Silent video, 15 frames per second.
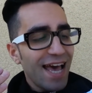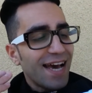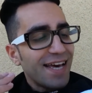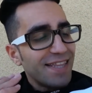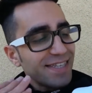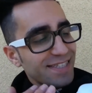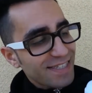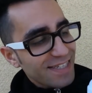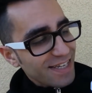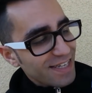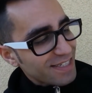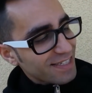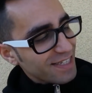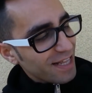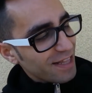and this is gonna
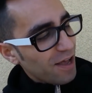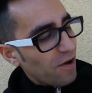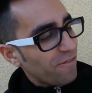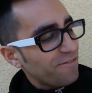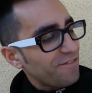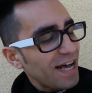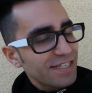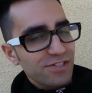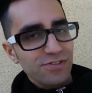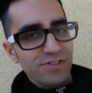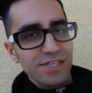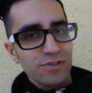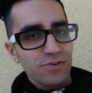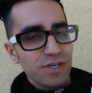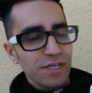sell out faster
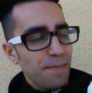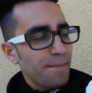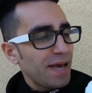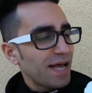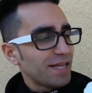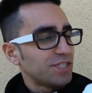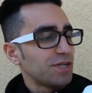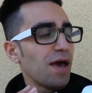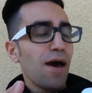than you can imagine.